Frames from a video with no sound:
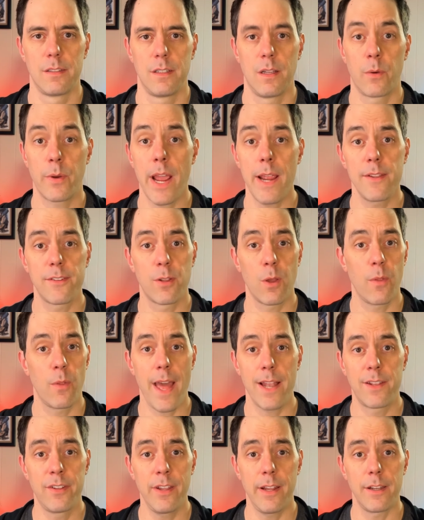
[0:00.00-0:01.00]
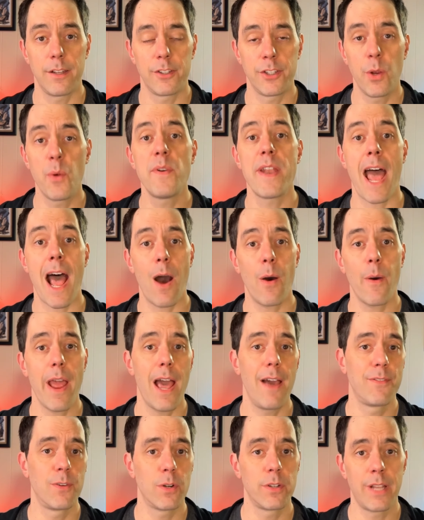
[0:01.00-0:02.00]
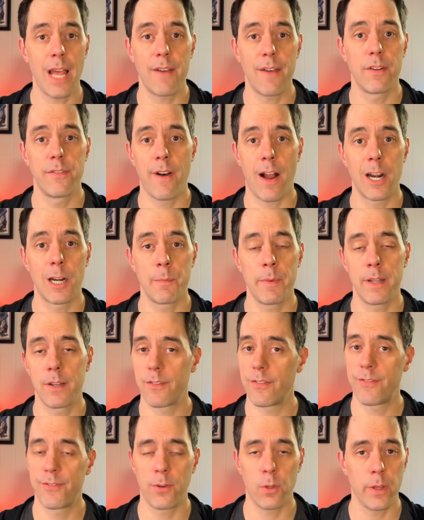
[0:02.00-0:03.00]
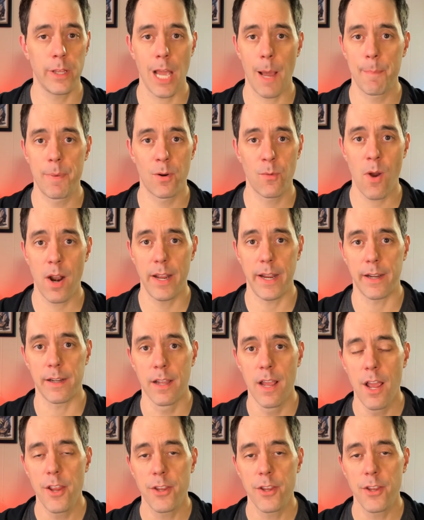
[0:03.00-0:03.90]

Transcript: Okay, so that's it. You now have your dev environment fully up and running.